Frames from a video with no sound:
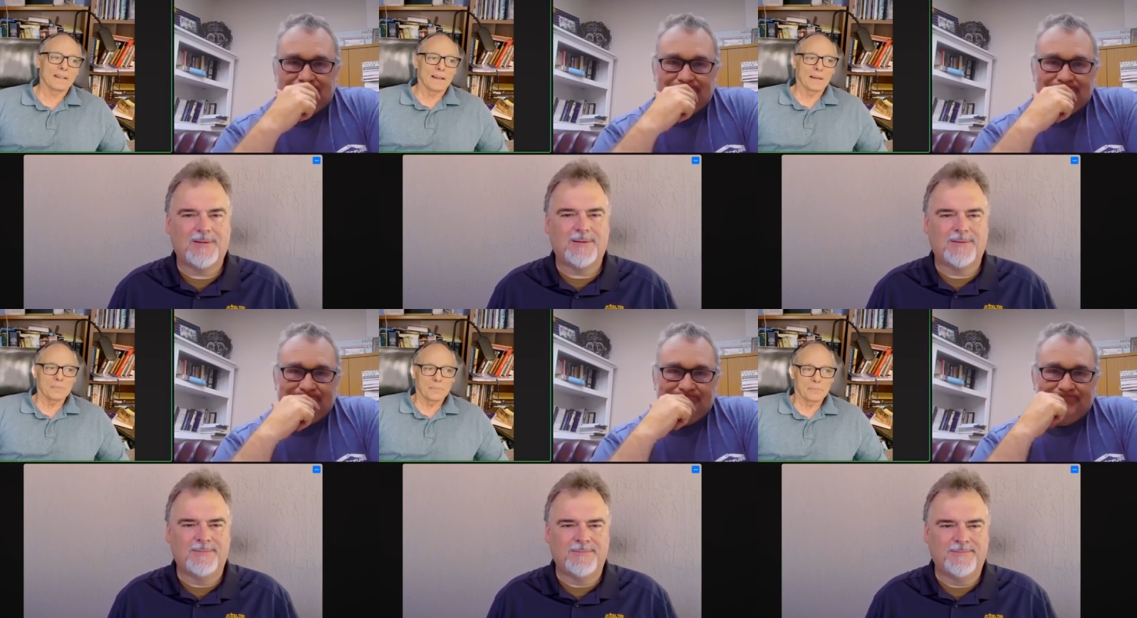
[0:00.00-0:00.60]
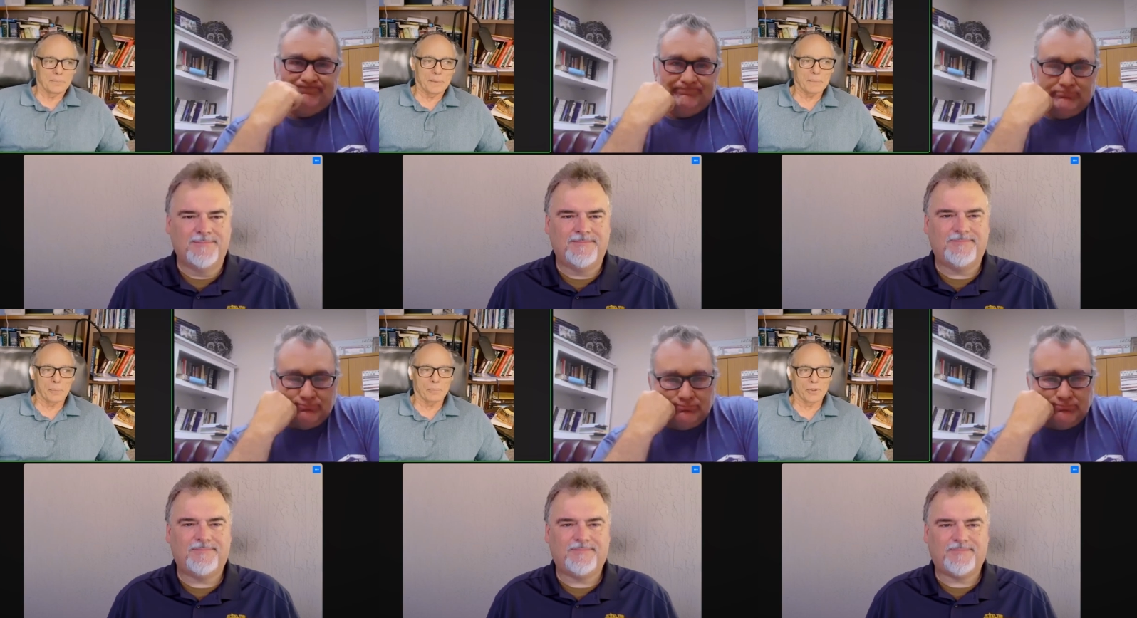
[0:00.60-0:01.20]
Speaker 1: uh,
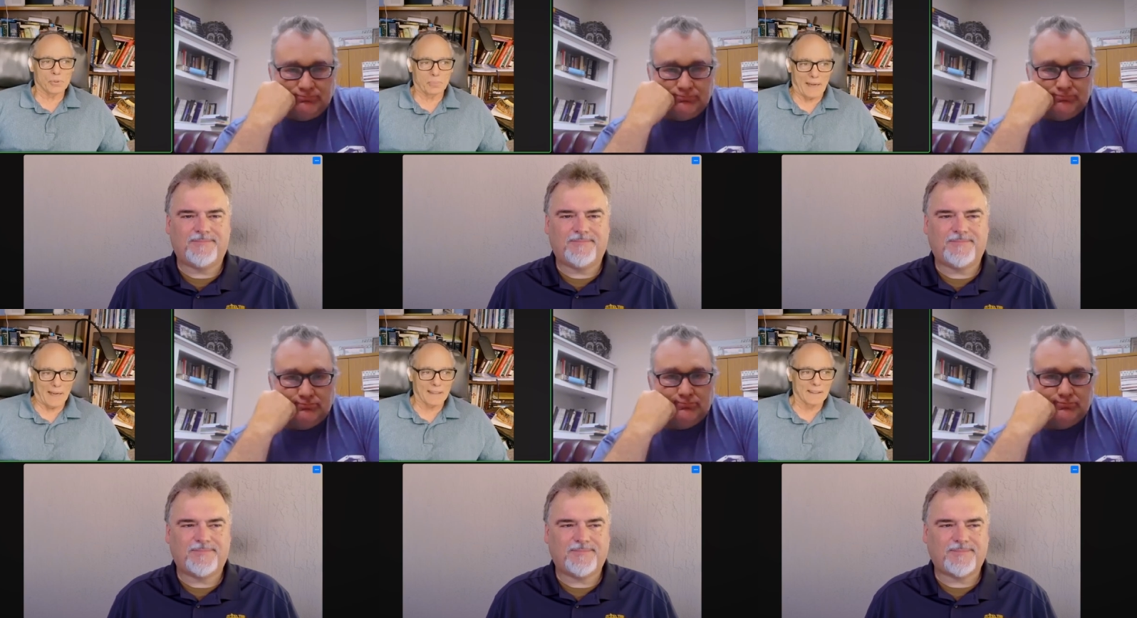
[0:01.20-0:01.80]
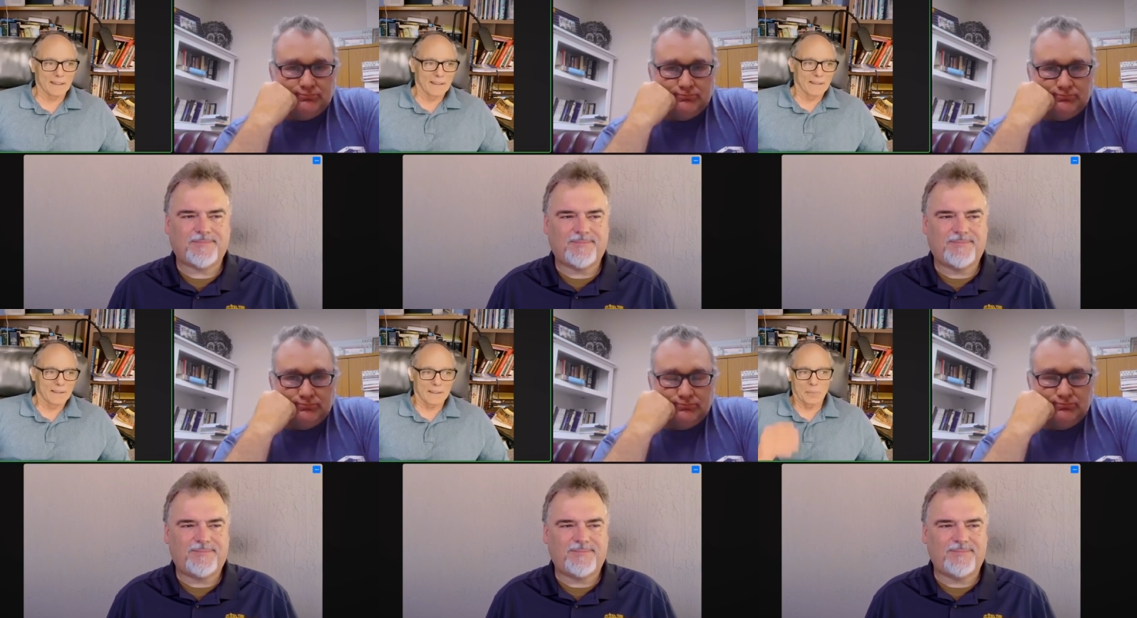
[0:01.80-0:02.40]
people push back,
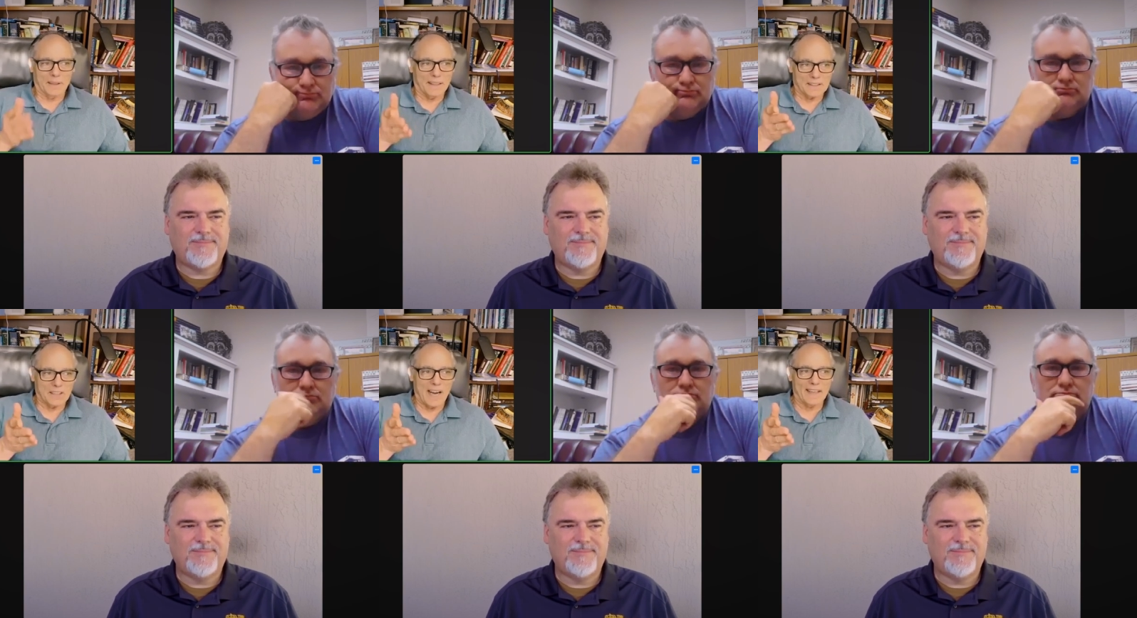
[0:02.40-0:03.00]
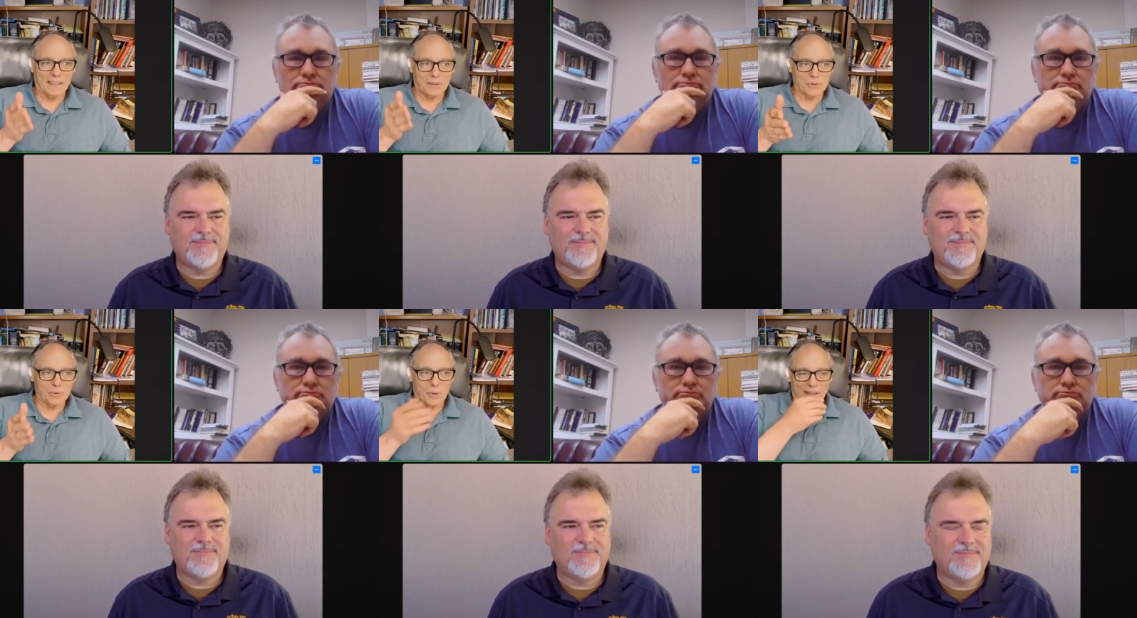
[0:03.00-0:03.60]
you know, but anxiety
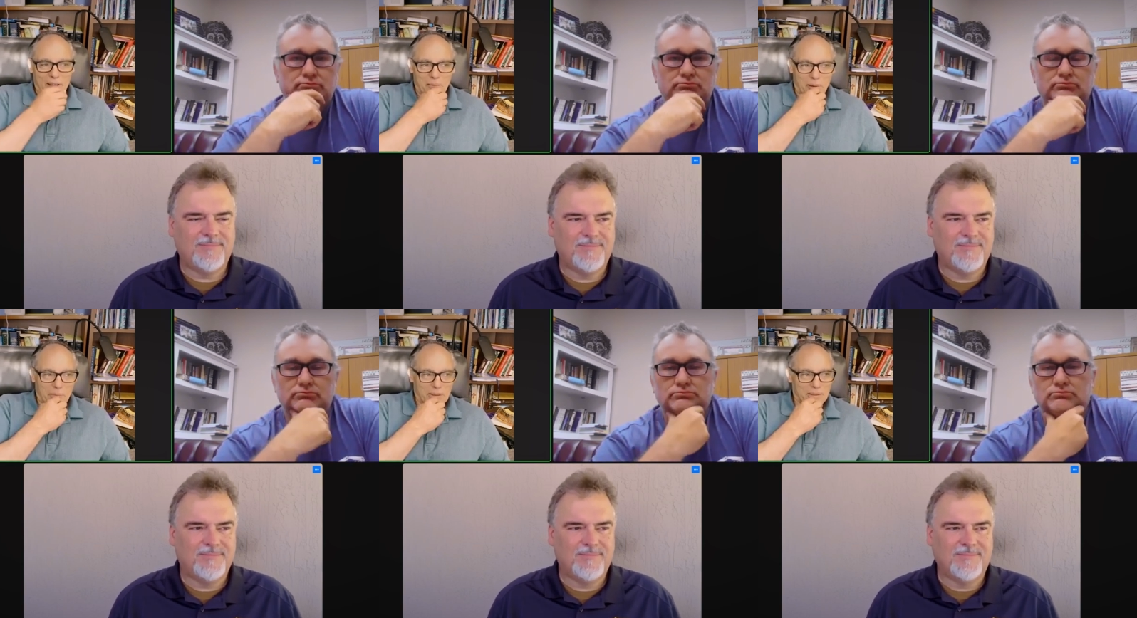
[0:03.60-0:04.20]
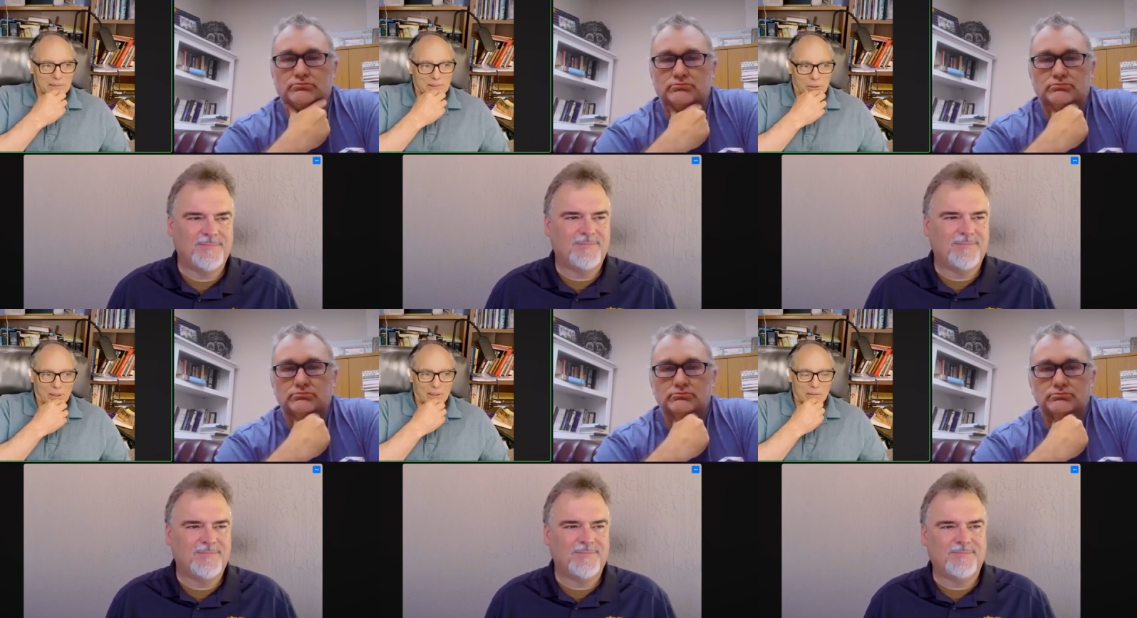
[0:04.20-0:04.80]
was one I remember
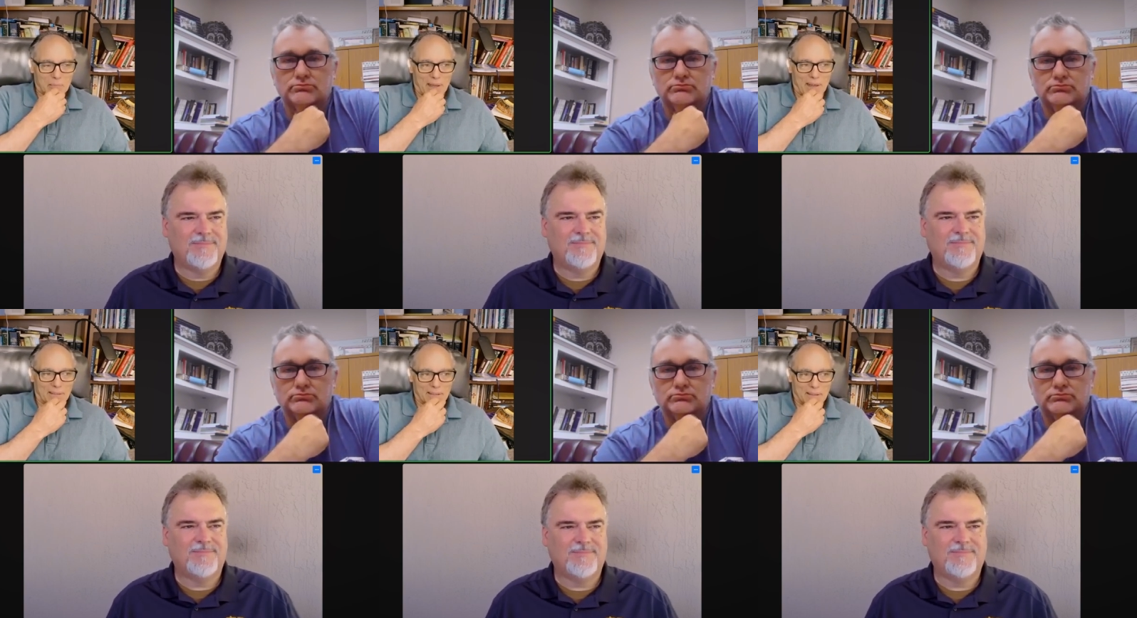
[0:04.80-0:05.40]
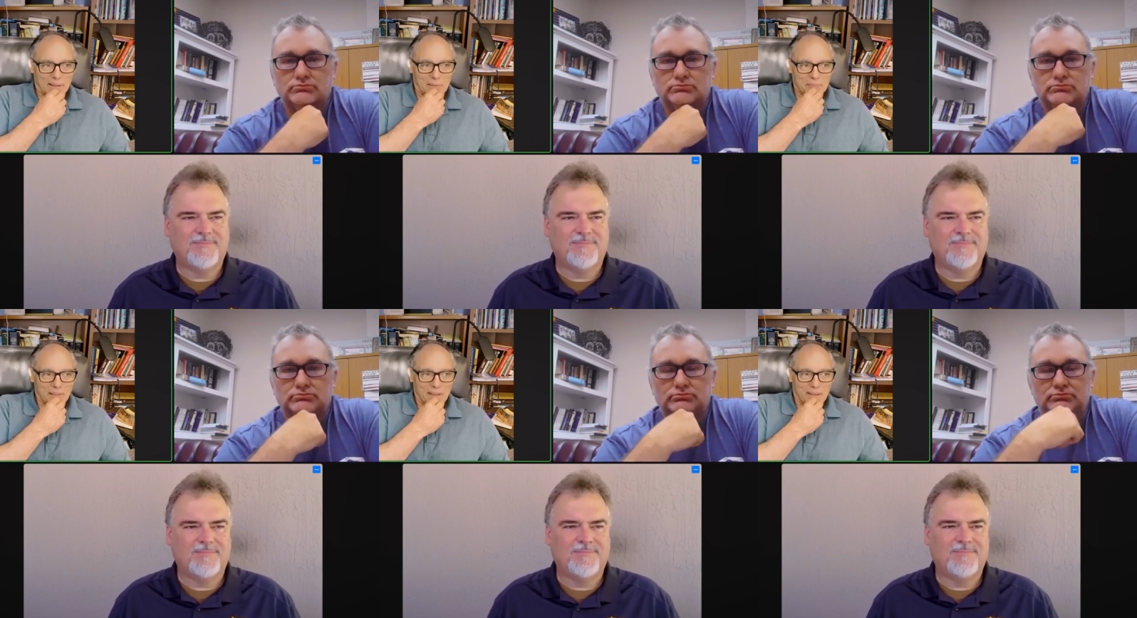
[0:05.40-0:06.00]
talking about. Um,
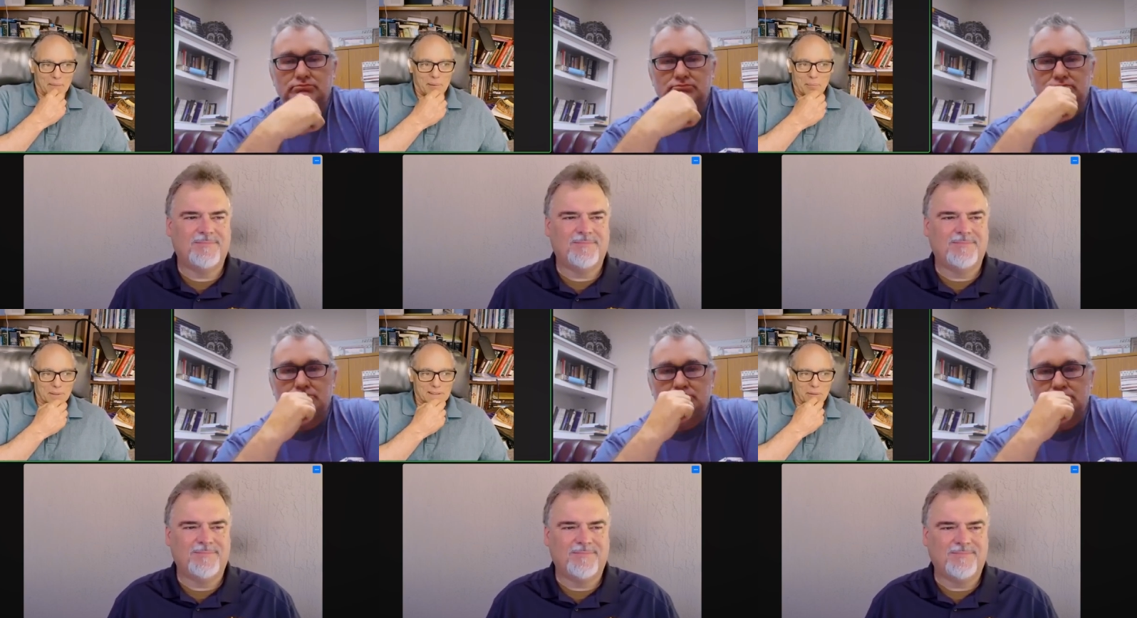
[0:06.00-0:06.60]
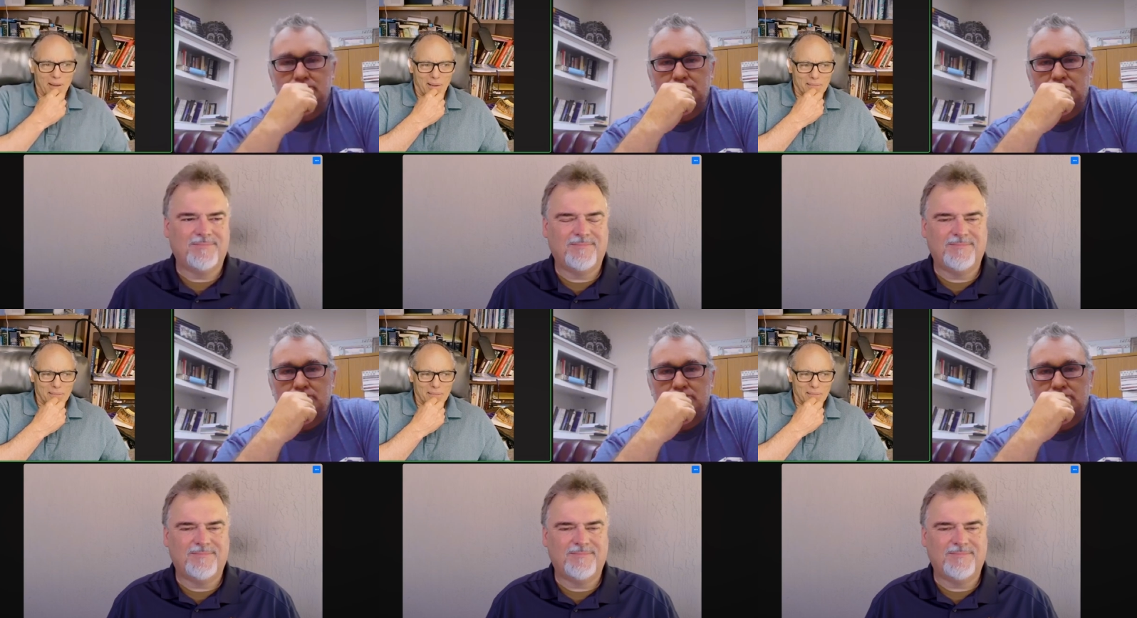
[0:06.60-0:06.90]
and people say, well,